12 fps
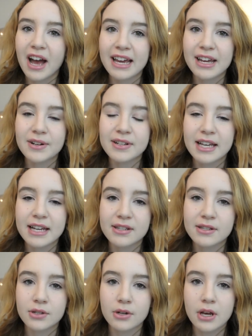I use a
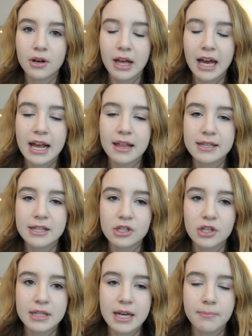studio light. This is
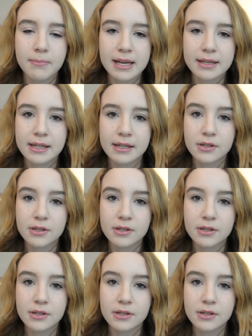just a basic